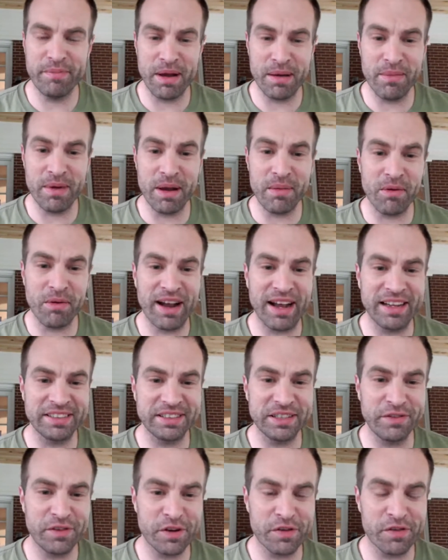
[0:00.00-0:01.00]

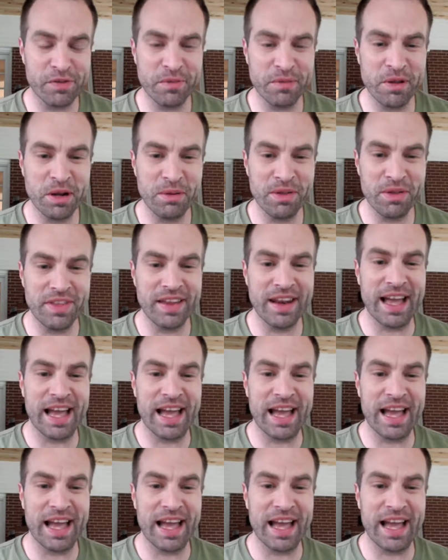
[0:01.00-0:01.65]
memorized, if you're familiar with it,